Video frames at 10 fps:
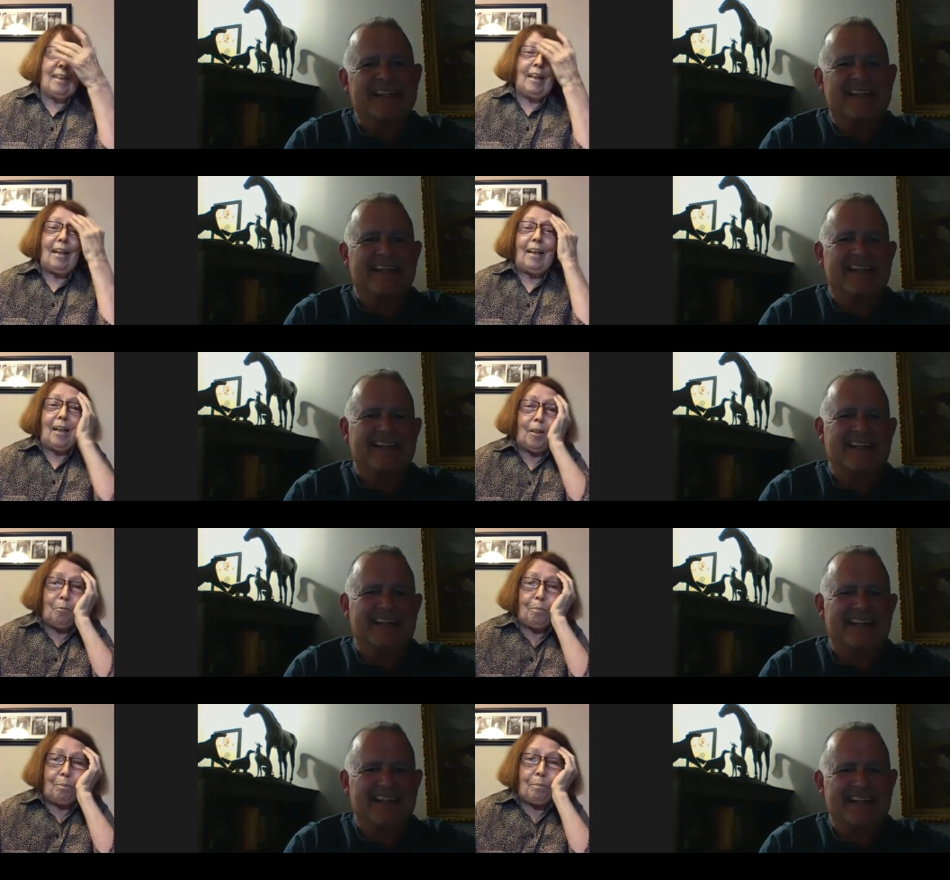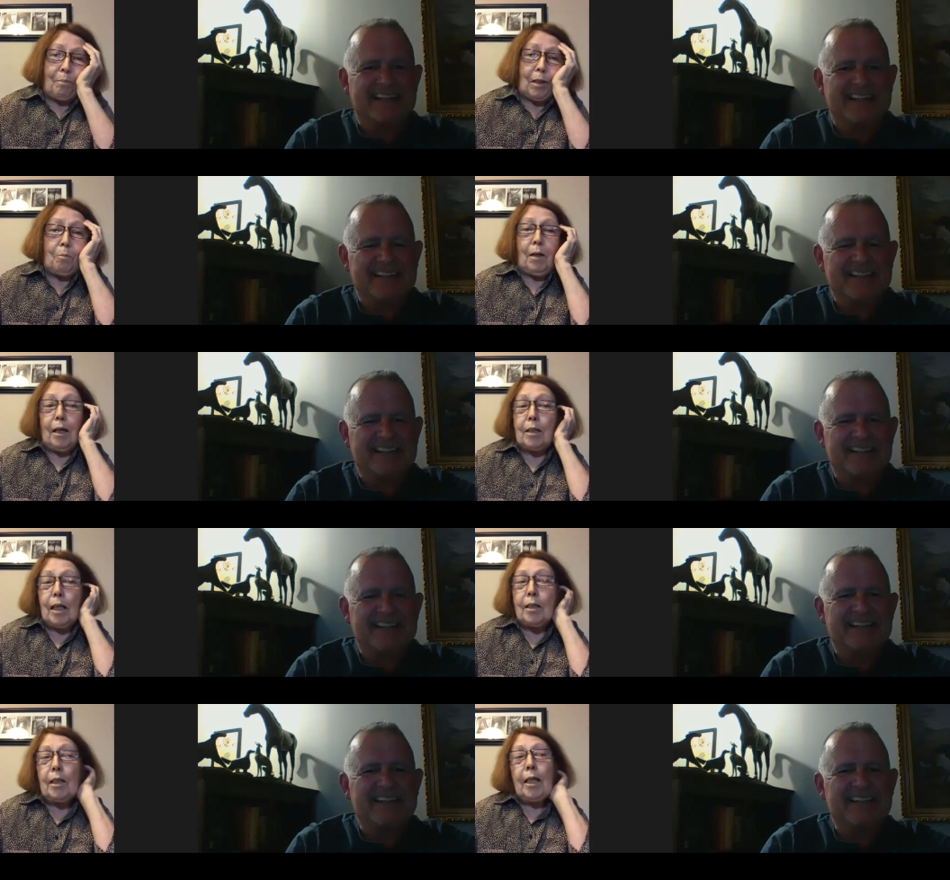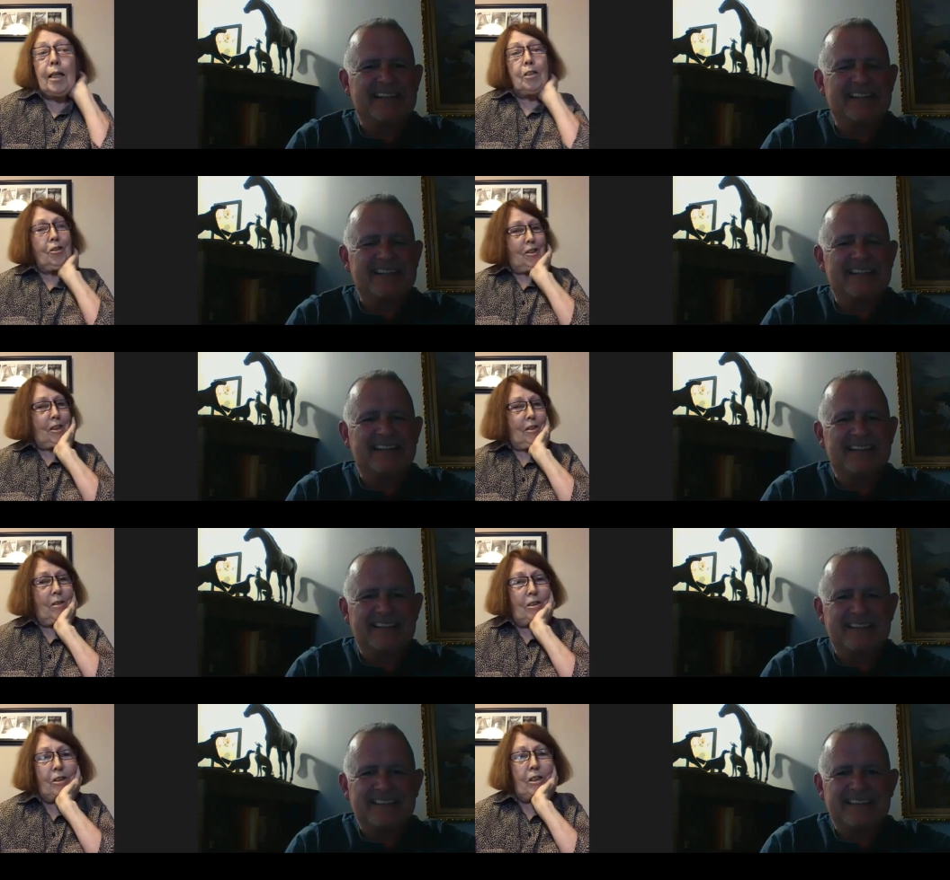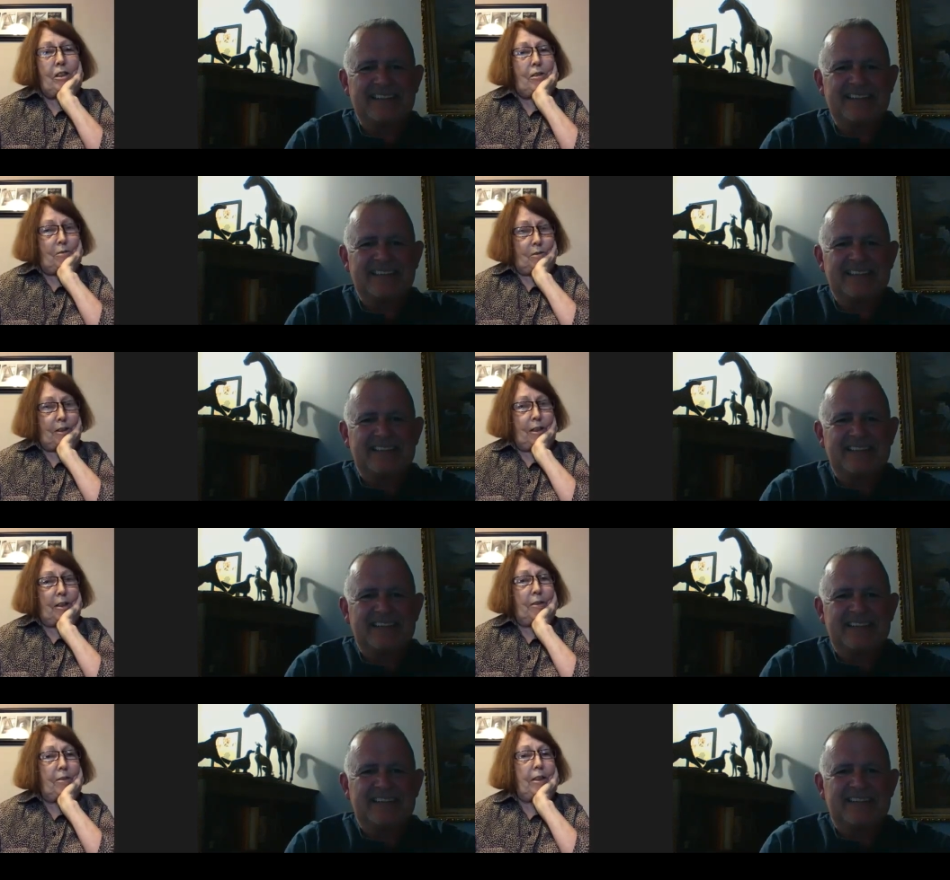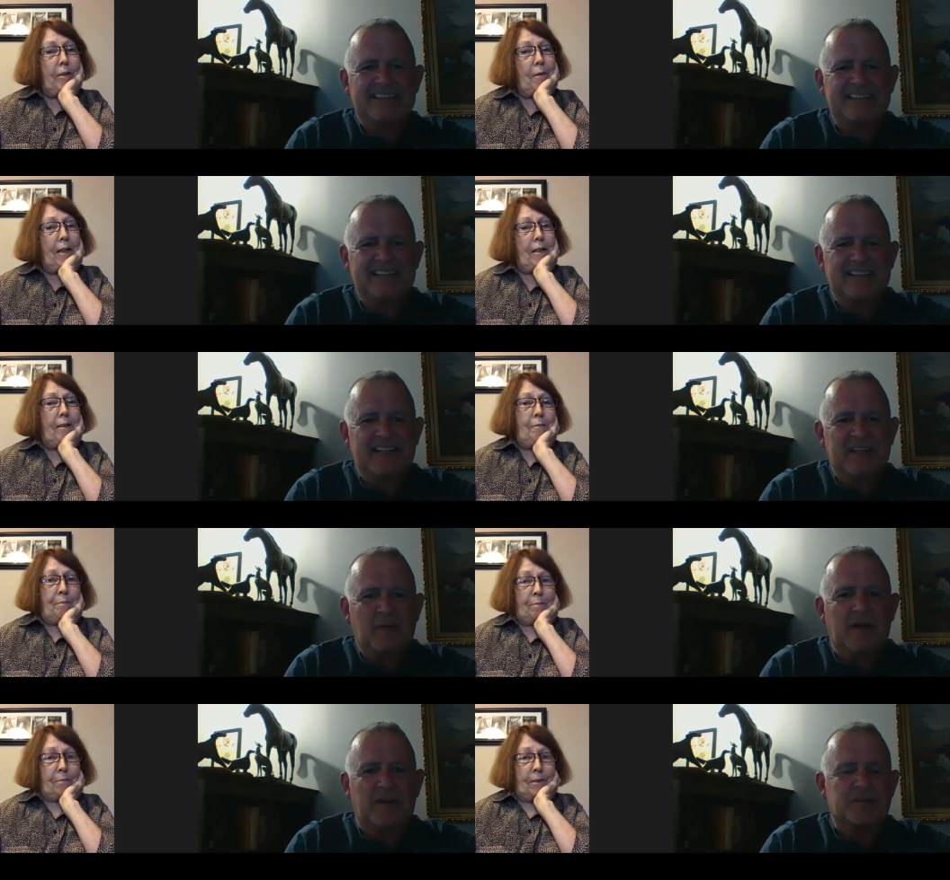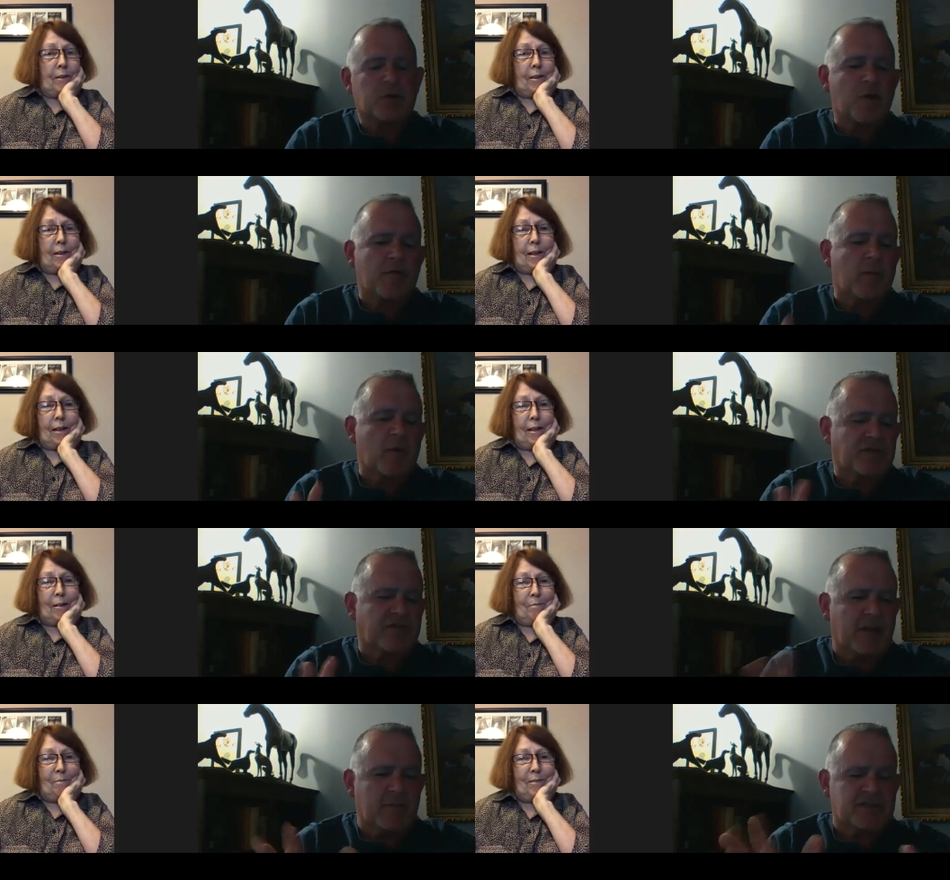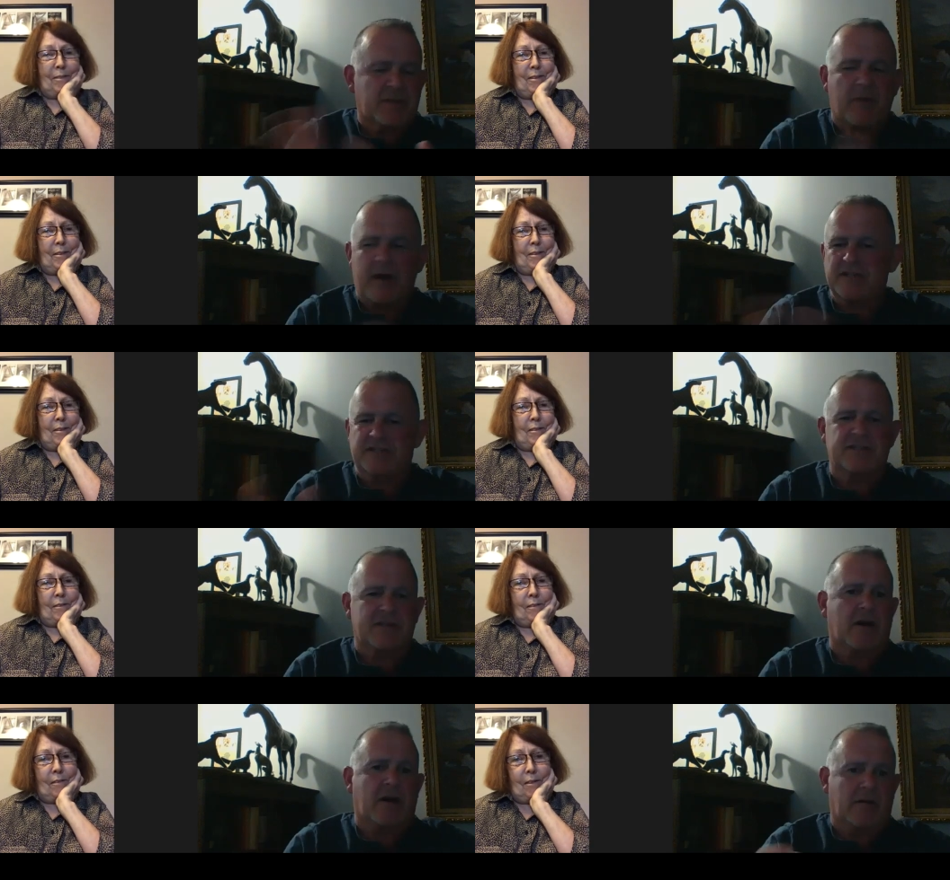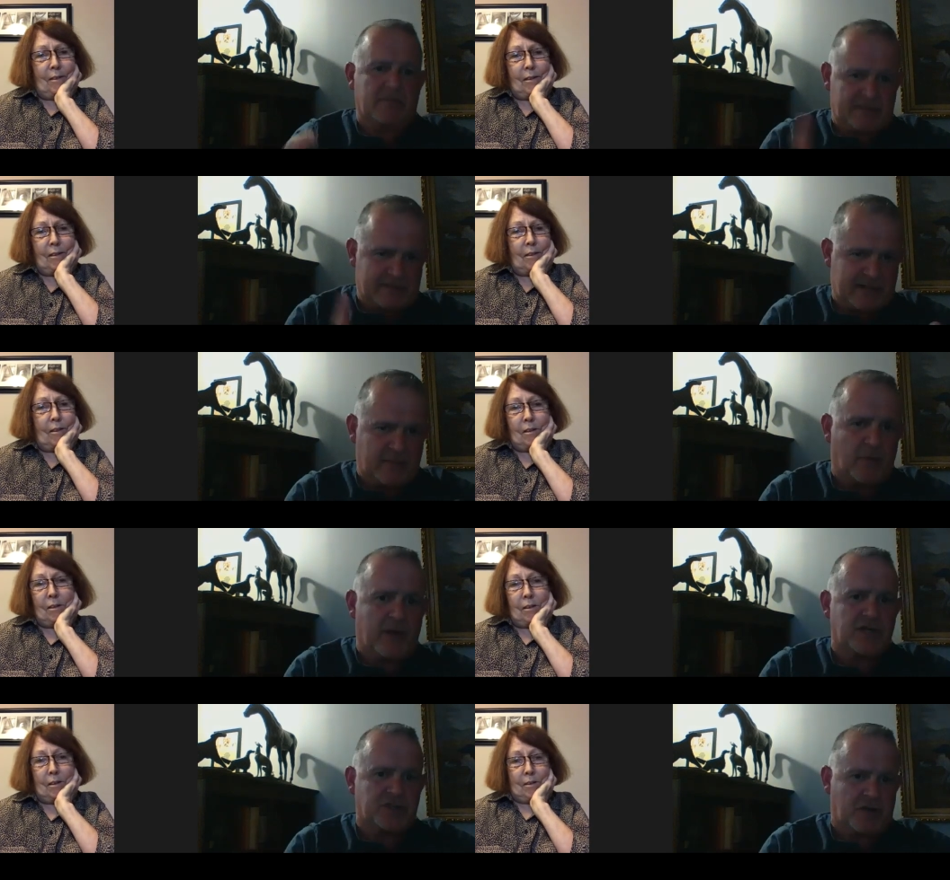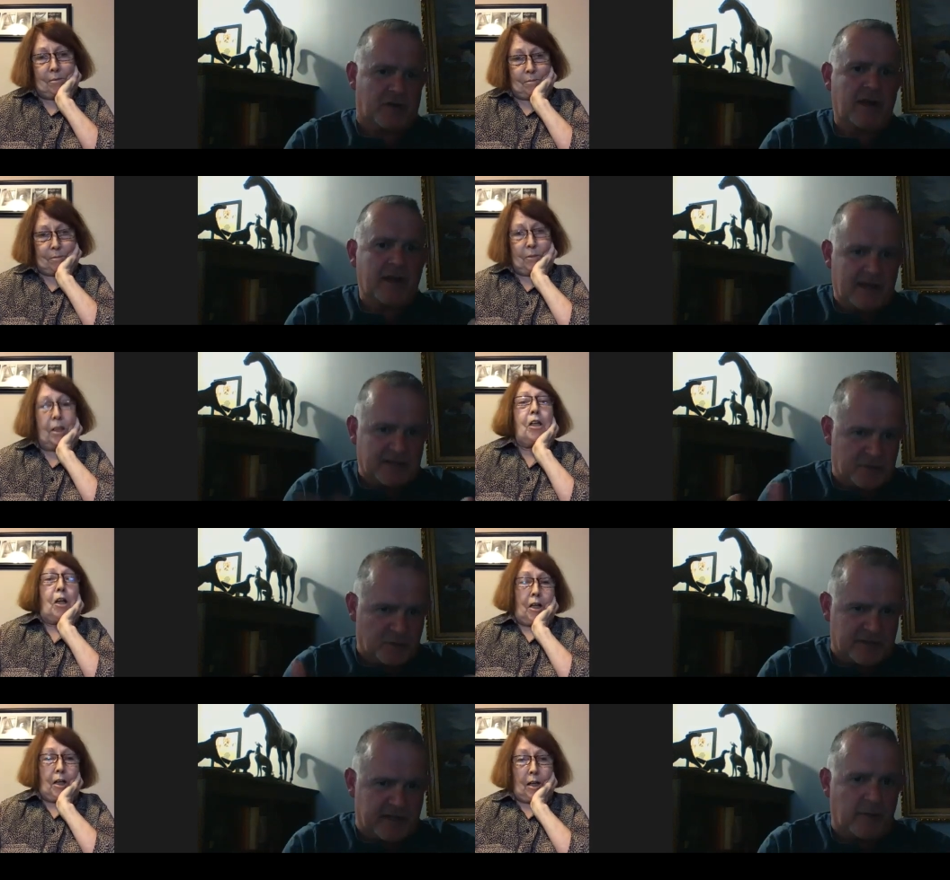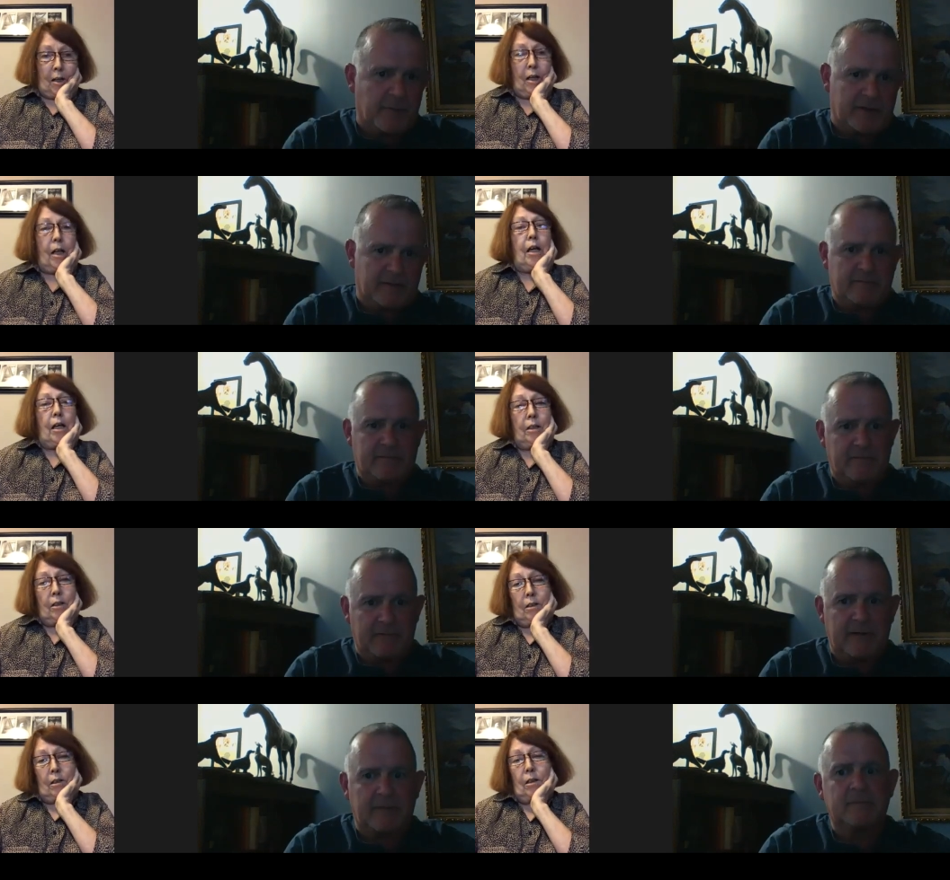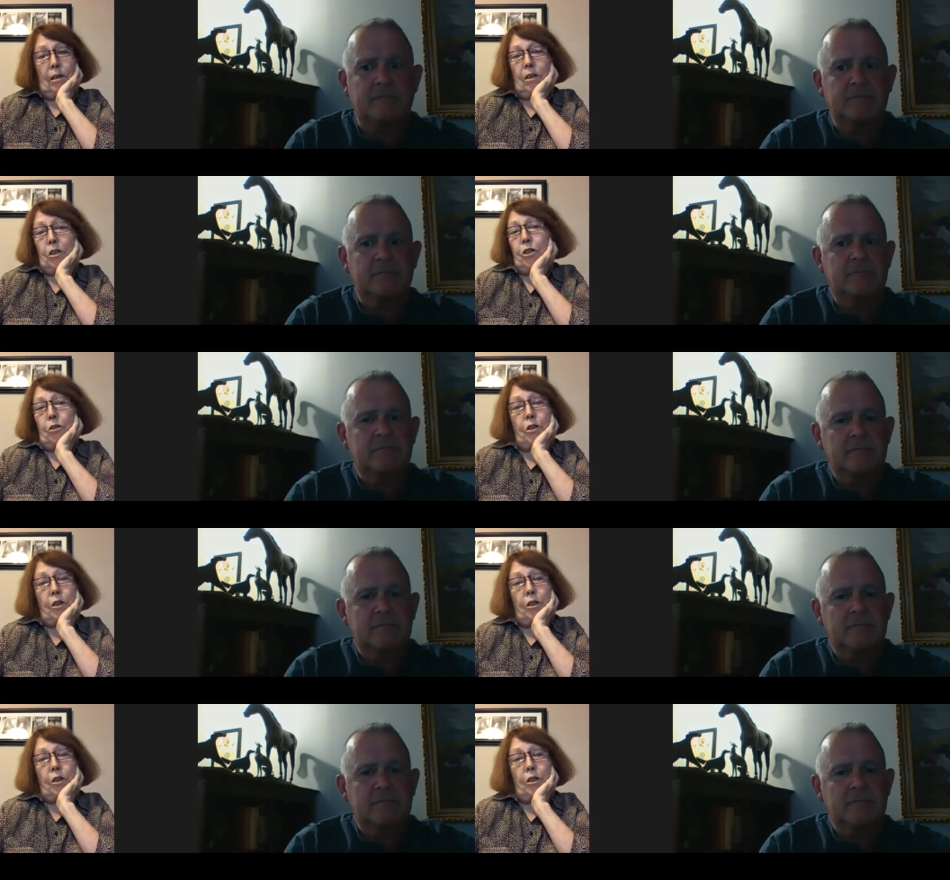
Speaker 1: Um, but nonetheless, she did she did really really well.
Speaker 2: Well, two of her uh, most famous apprentices are Tim Brazier. And yeah,
Speaker 1: yeah, and and Susan